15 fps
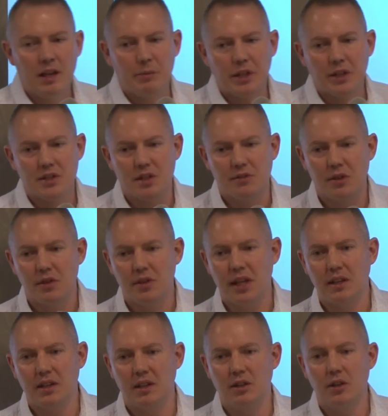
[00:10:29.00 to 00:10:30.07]
Because if you
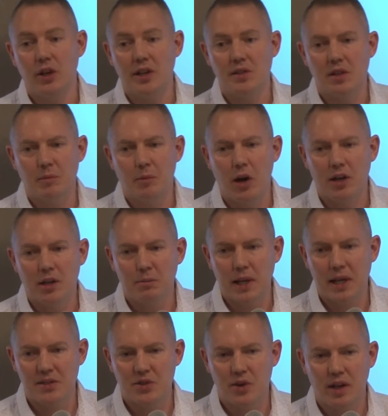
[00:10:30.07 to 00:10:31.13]
think, and you go into the
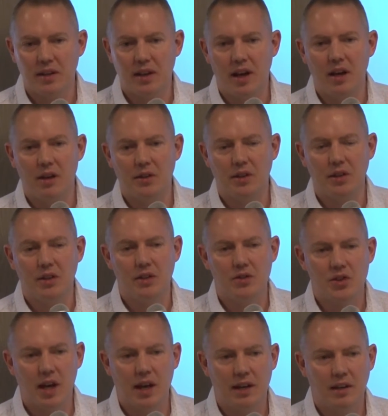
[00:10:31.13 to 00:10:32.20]
marketplace right now and you go and
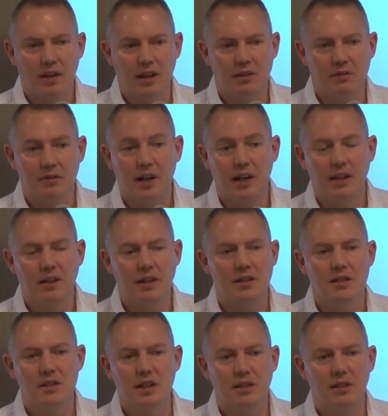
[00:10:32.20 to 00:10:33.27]
try and find these
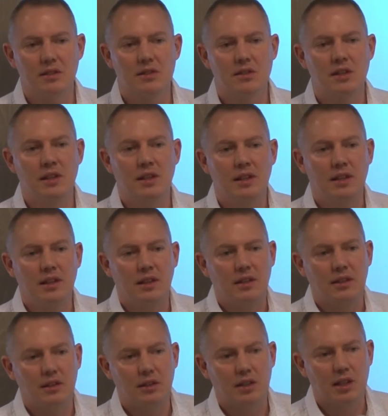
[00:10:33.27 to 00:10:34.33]
skills,
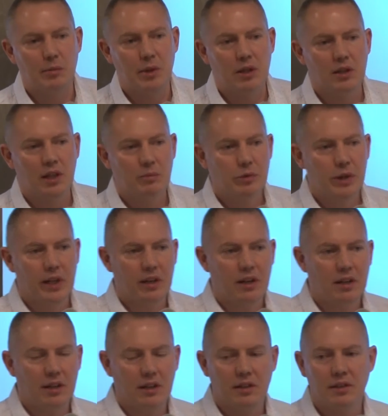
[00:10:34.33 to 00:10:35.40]
you're going to be looking pretty
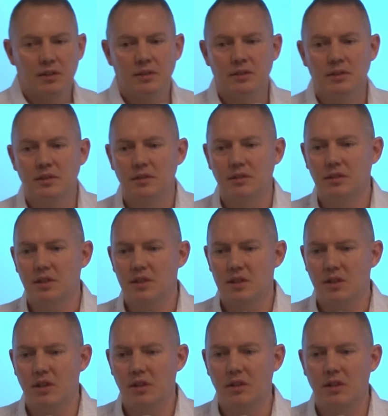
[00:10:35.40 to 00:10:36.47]
hard because
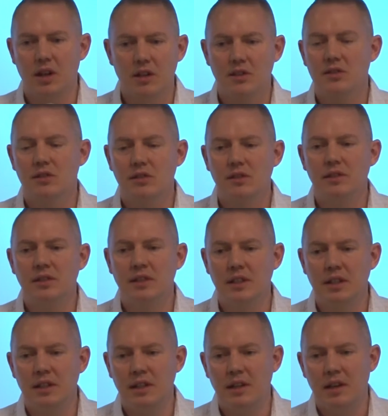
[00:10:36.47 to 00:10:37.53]
there aren't lots.
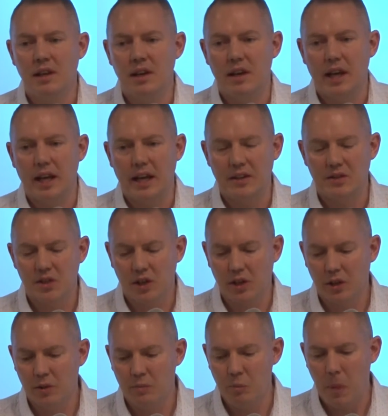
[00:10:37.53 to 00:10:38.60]
And
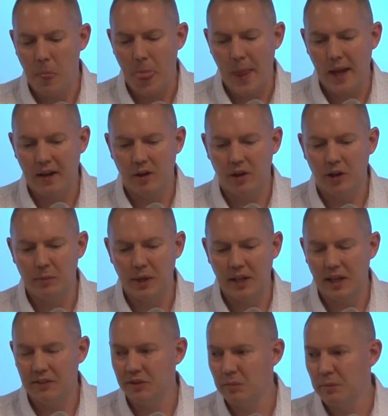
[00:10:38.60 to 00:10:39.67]
so at RMB
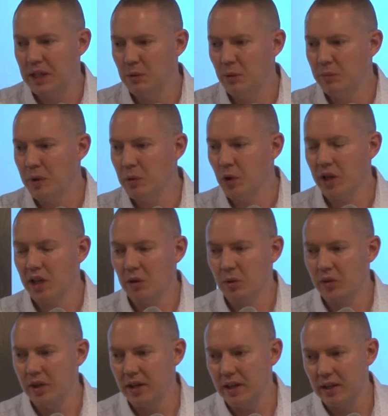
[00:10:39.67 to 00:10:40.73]
and F&B, we've been working
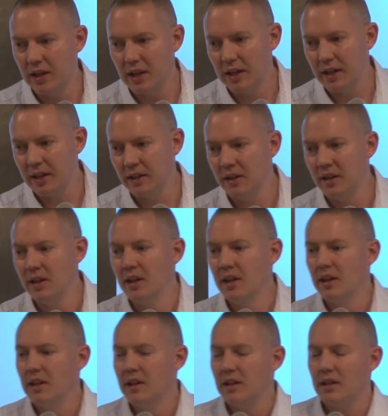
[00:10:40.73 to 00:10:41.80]
with
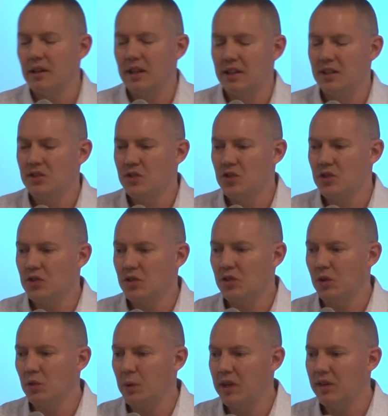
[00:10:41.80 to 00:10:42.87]
an institution
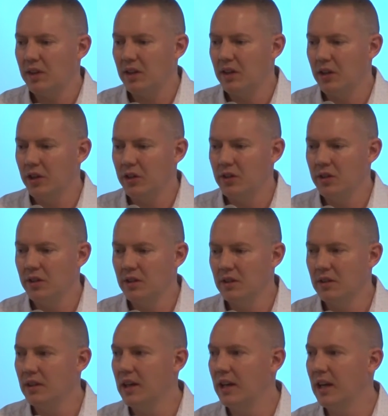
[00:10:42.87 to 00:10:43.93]
called We Think Code.
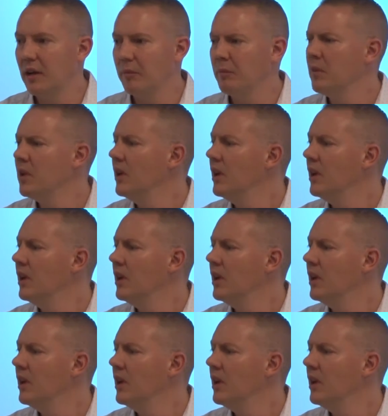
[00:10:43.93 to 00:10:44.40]
Where